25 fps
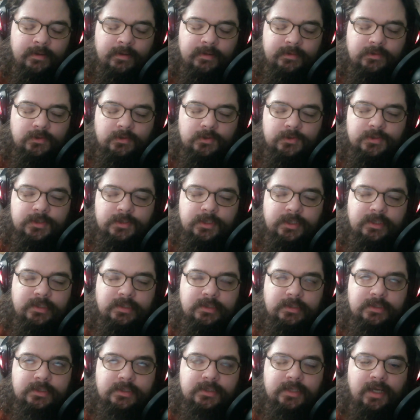there's an
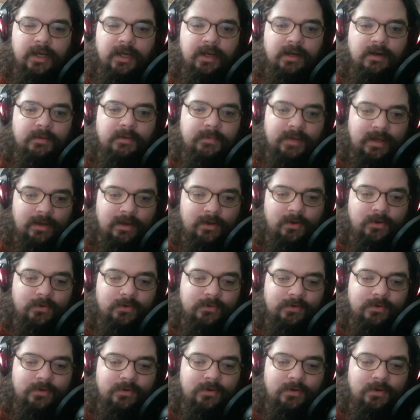insane
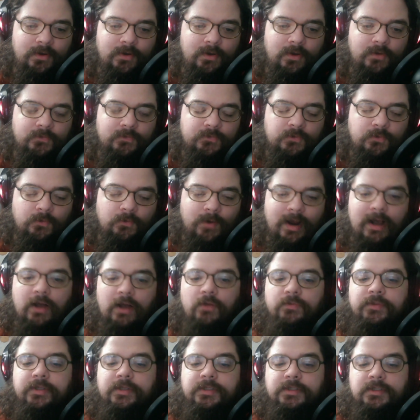amount of
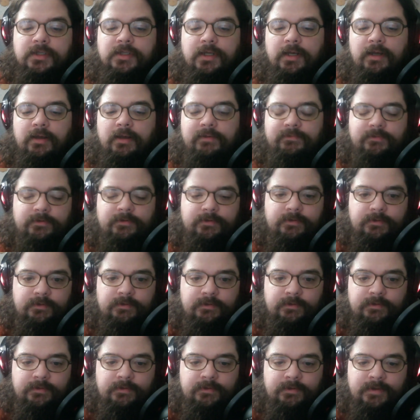ground that's covered,
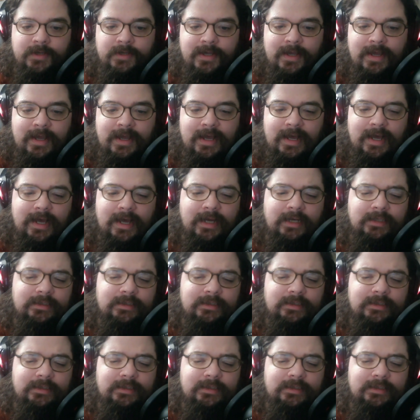and a